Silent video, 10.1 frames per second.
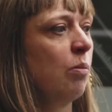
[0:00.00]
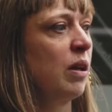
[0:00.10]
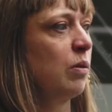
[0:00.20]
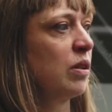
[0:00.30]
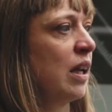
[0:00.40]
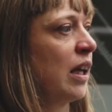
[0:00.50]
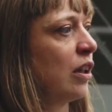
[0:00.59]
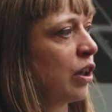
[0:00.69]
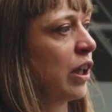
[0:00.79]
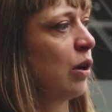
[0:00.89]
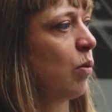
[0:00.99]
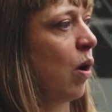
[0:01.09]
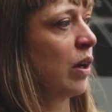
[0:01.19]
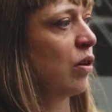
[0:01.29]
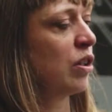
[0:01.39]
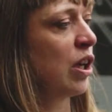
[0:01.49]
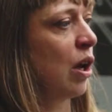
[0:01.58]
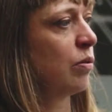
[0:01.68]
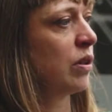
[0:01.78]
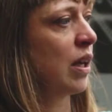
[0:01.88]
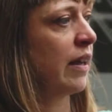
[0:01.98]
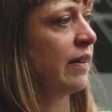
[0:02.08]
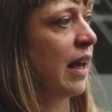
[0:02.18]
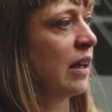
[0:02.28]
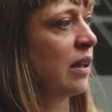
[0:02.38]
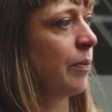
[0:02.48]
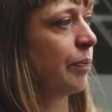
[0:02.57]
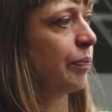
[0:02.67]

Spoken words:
But it was like looking at what I already owned and then